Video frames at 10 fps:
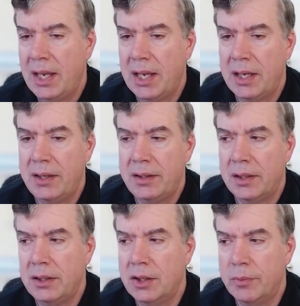And
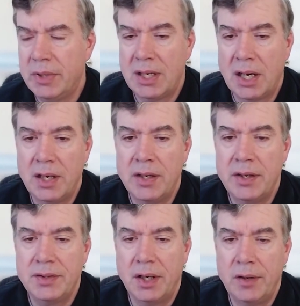
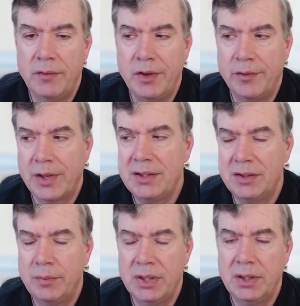because of the
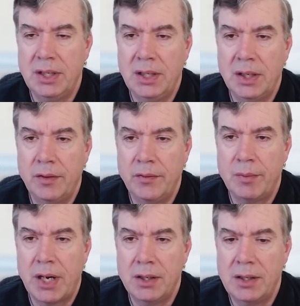flexibility of
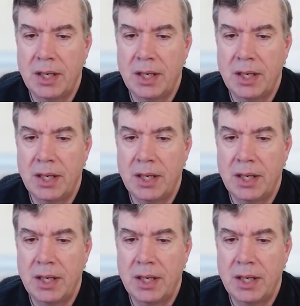the modern